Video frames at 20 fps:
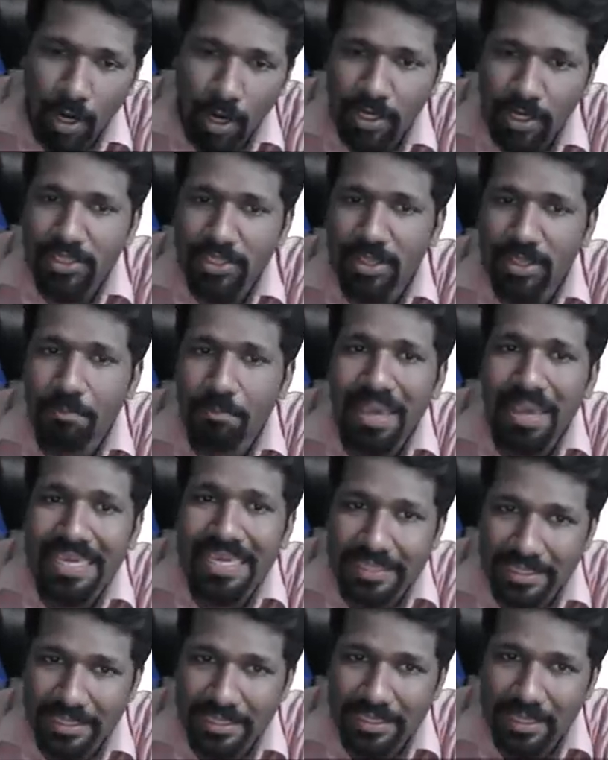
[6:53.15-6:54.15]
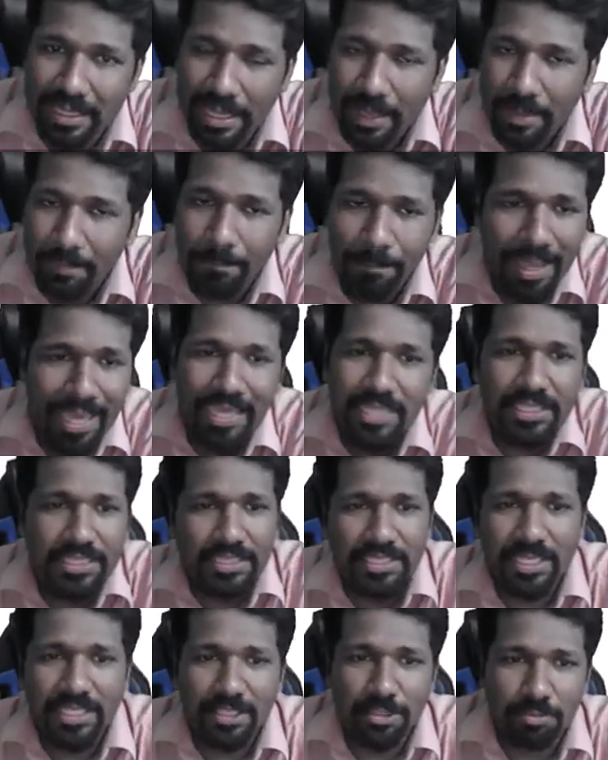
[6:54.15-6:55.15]
is a base? Base
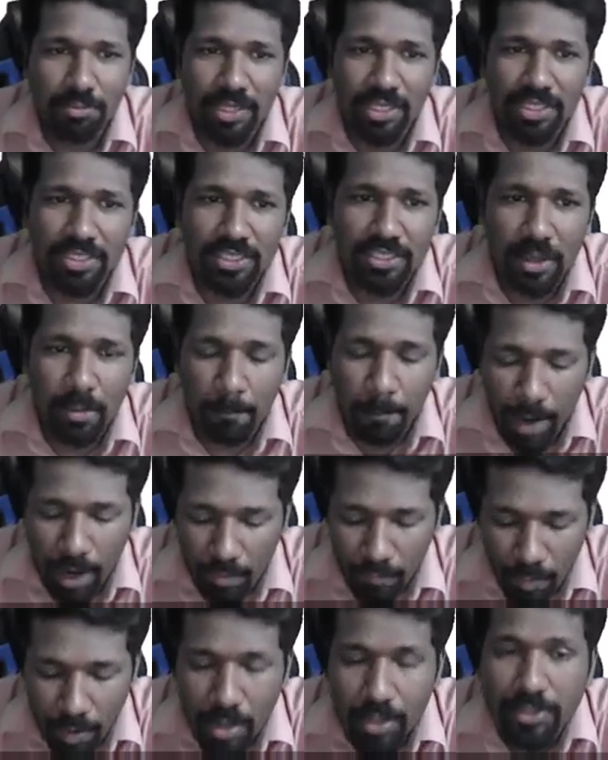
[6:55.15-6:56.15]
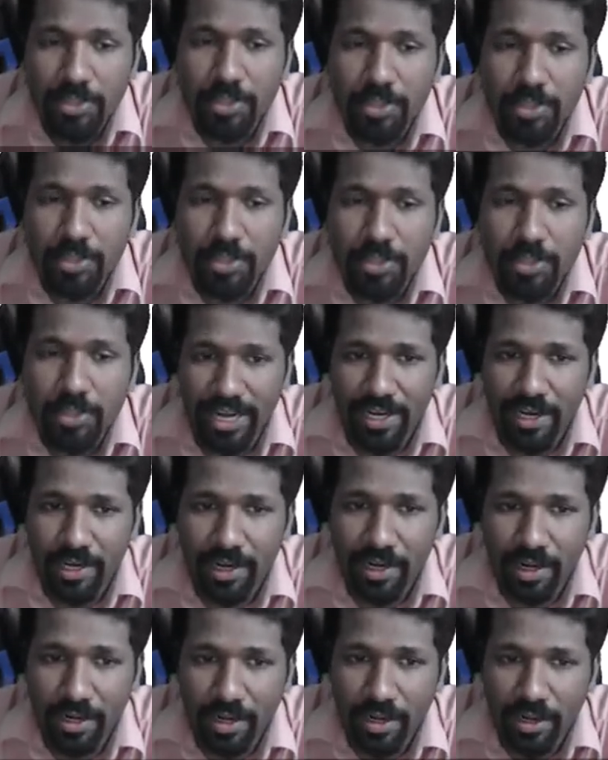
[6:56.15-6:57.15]
just means powers of 10.
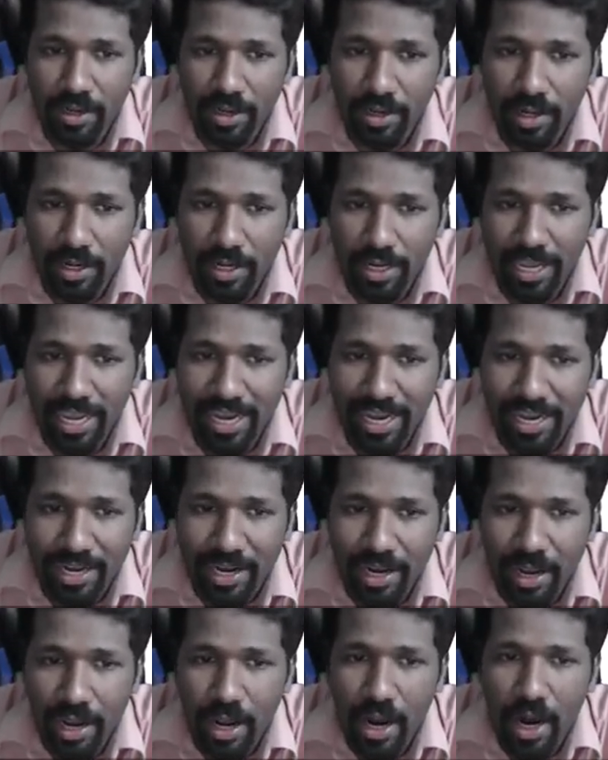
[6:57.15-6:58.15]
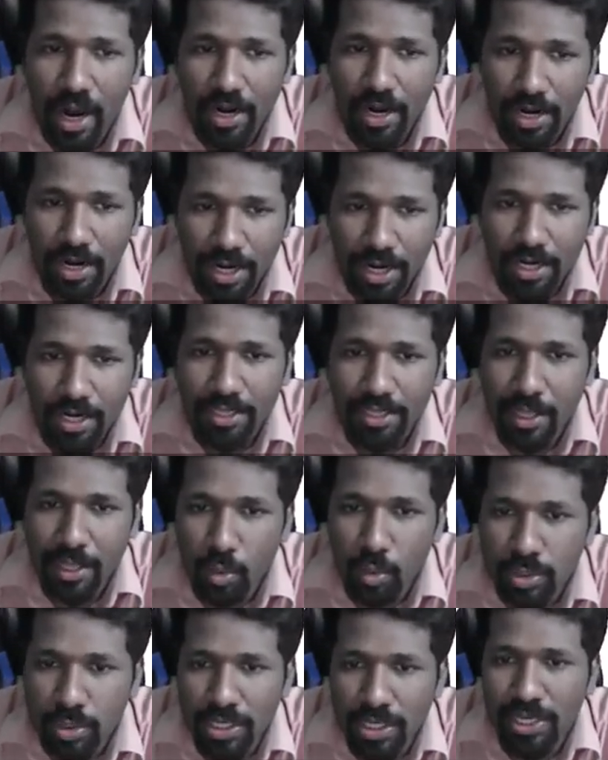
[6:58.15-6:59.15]
10, 100,
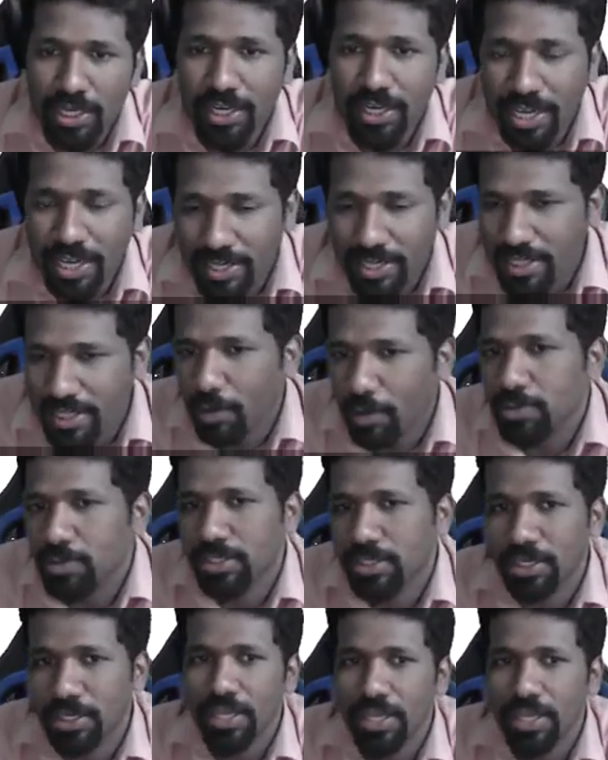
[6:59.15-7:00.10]
1000, 10,000,